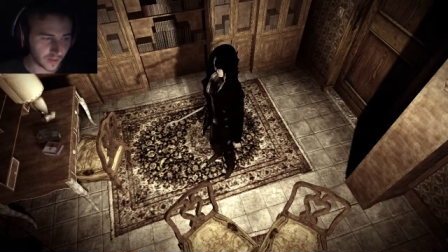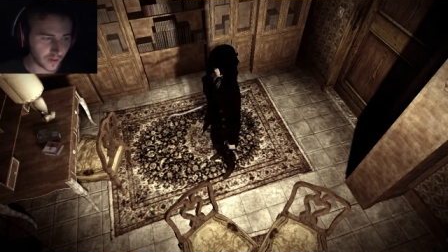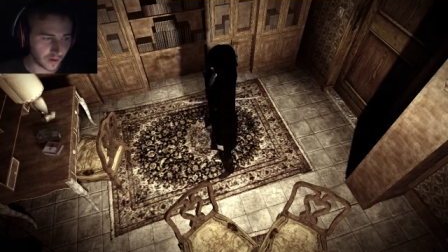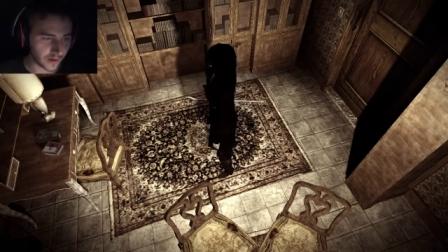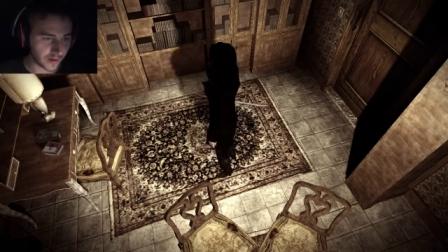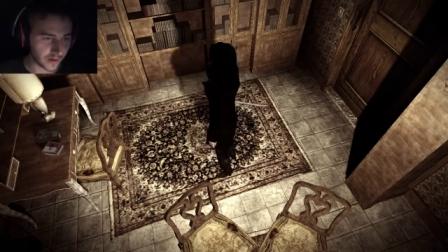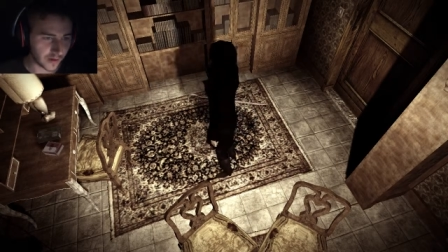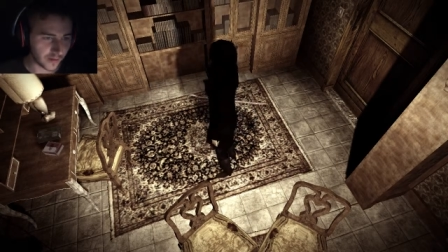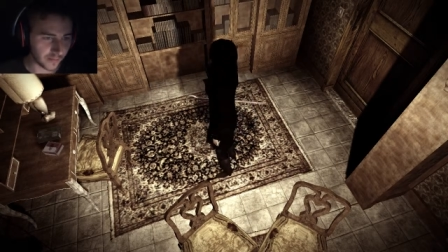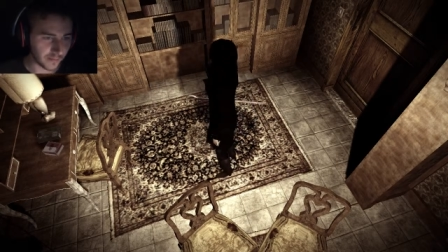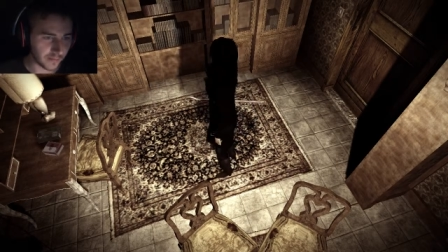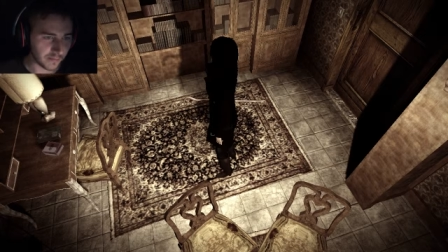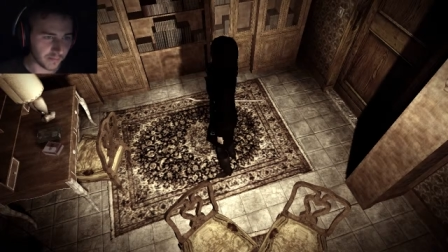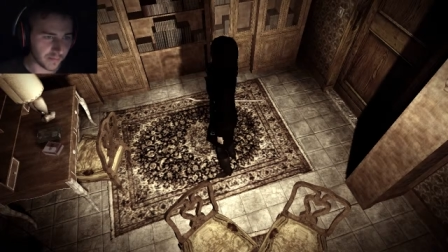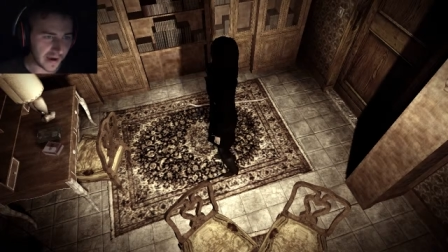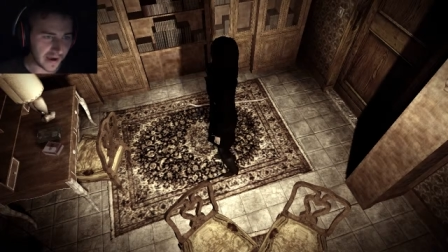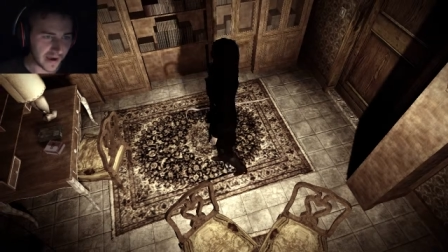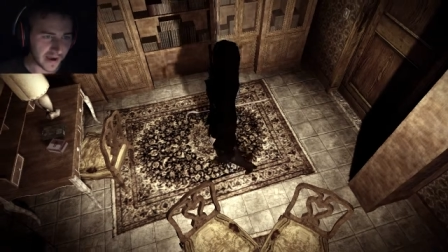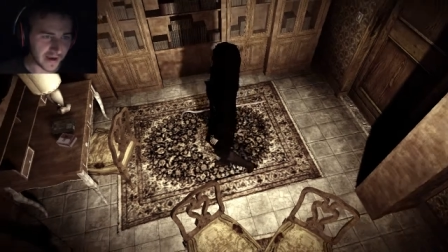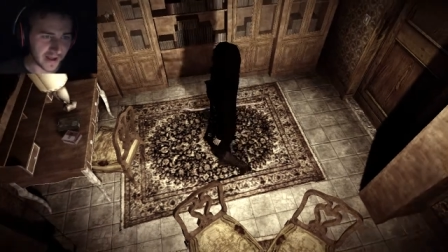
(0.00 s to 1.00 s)
I am
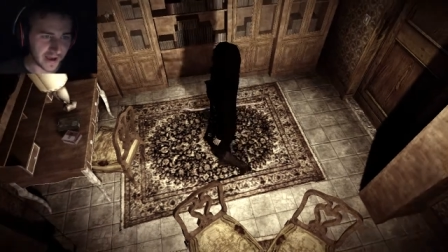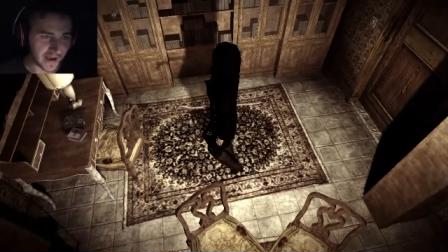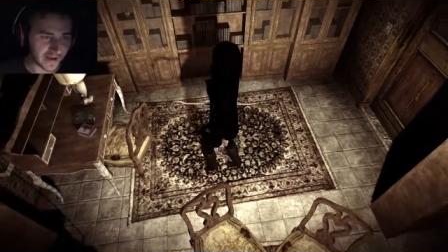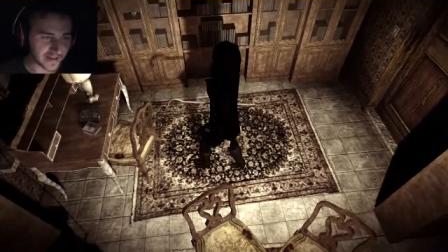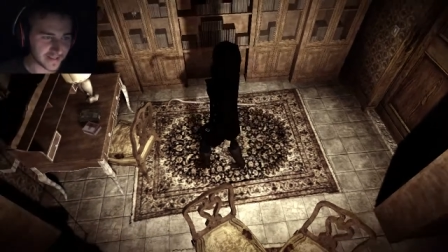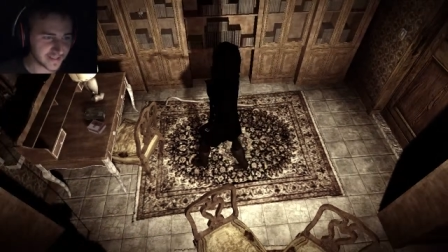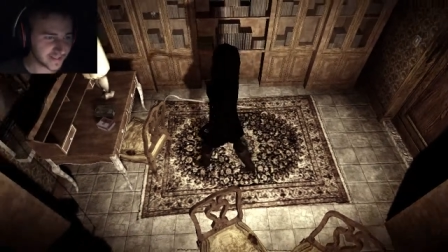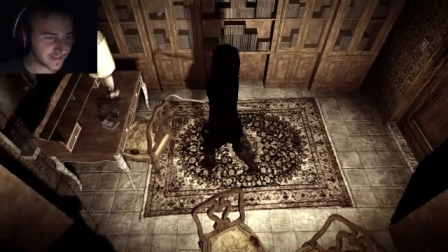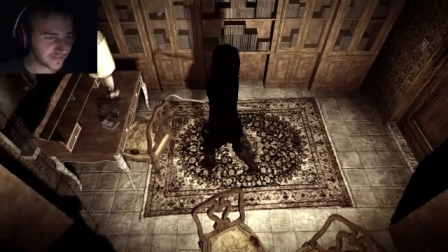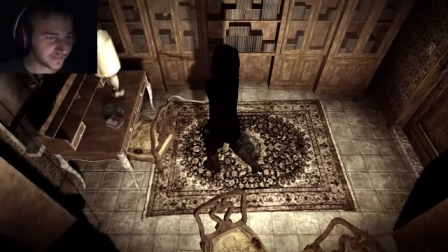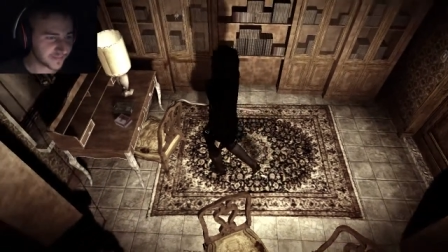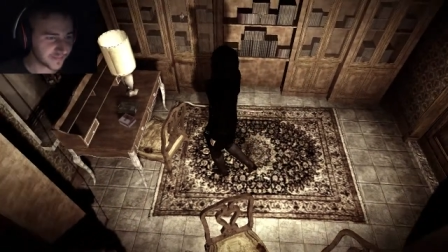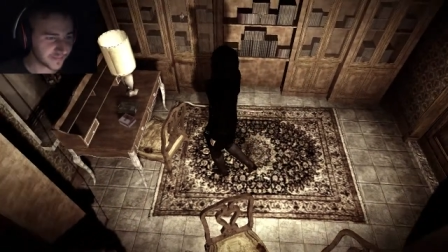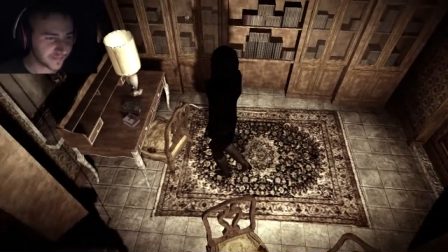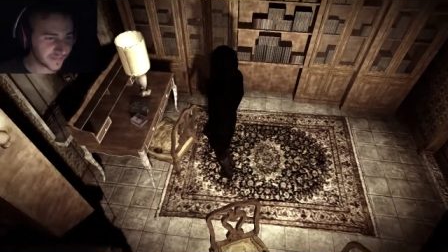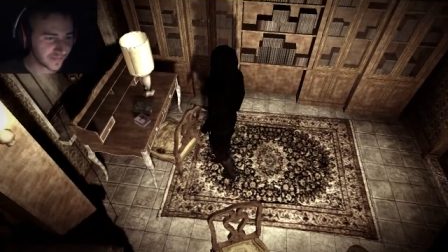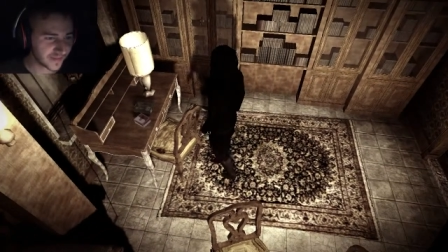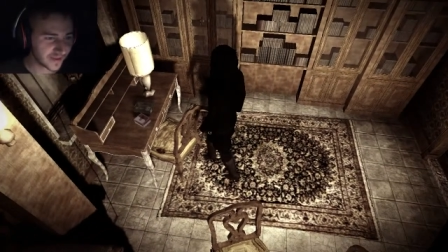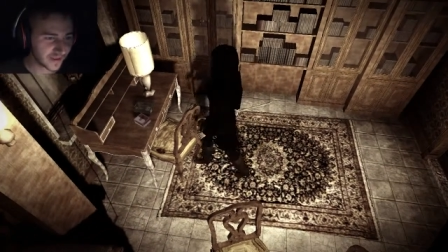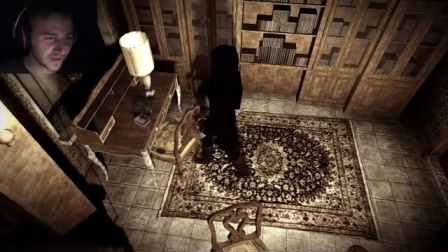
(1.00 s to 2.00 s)
badass.
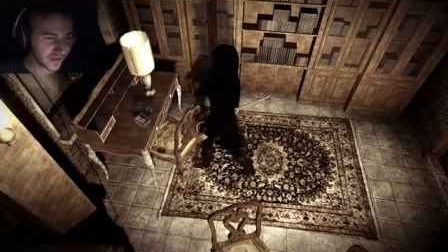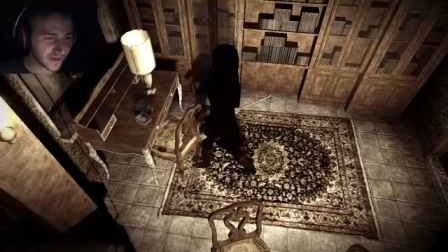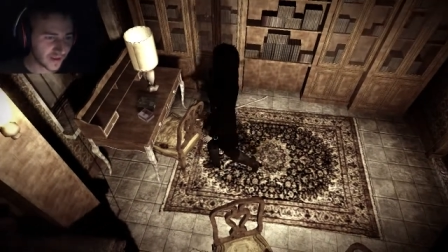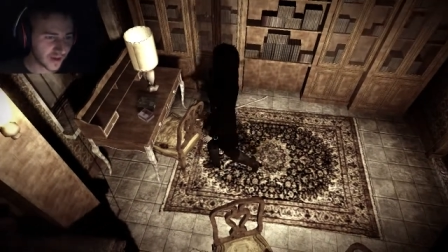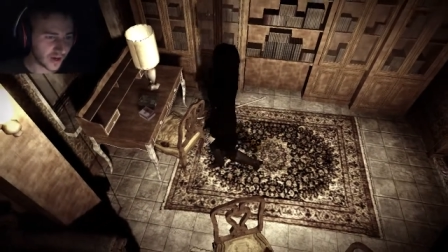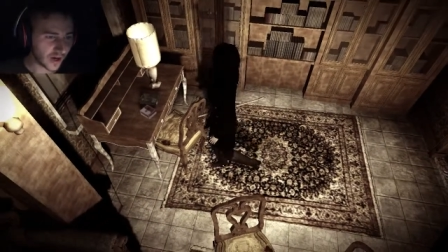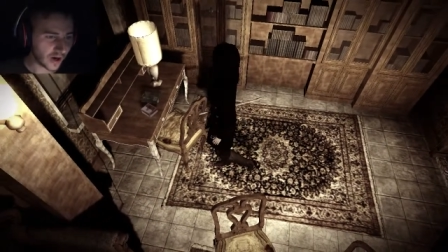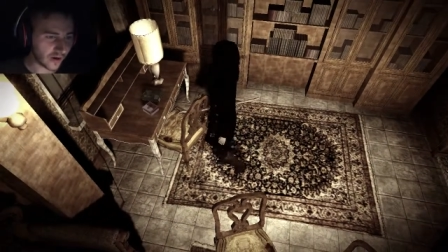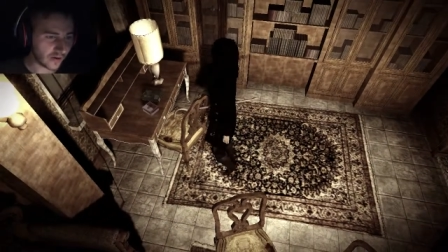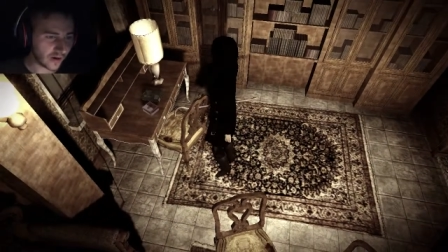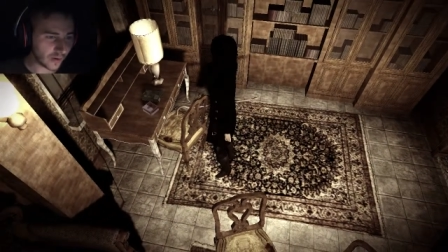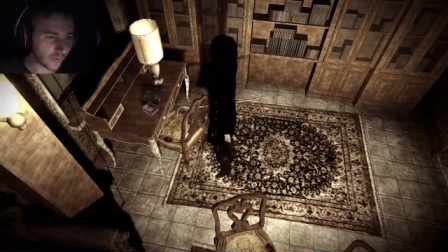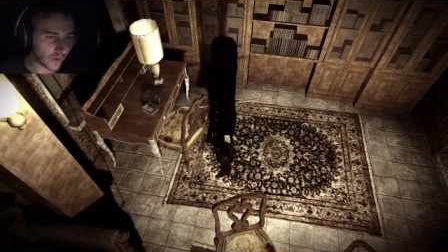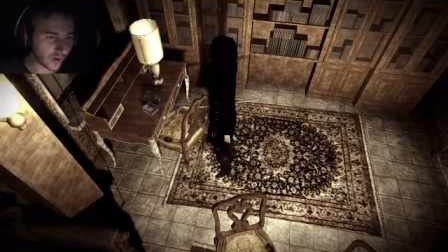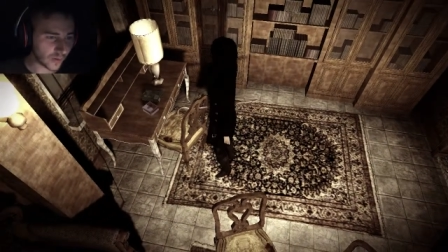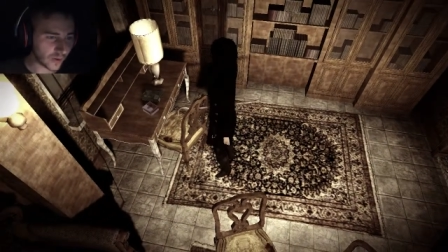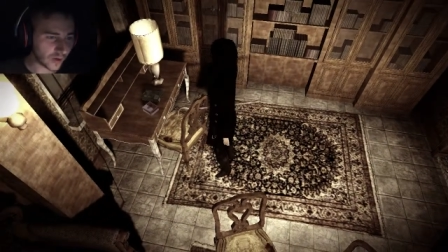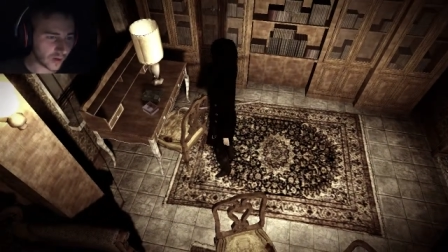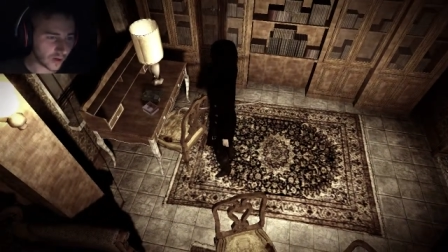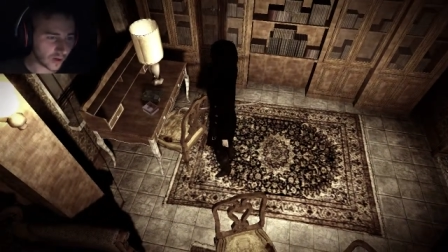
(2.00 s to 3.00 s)
Alright, what
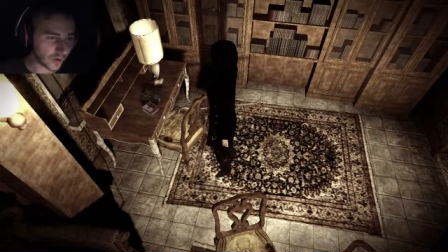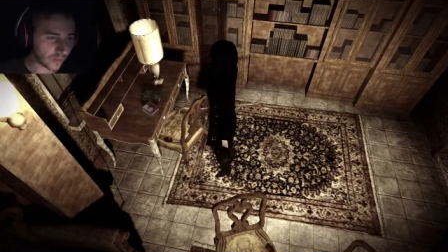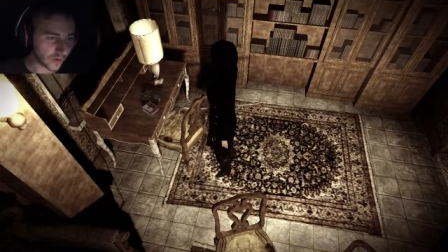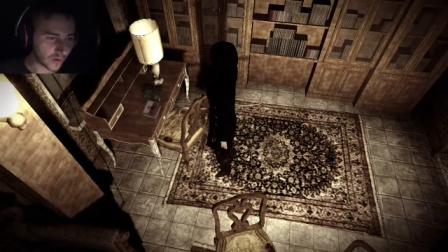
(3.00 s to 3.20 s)
do we got?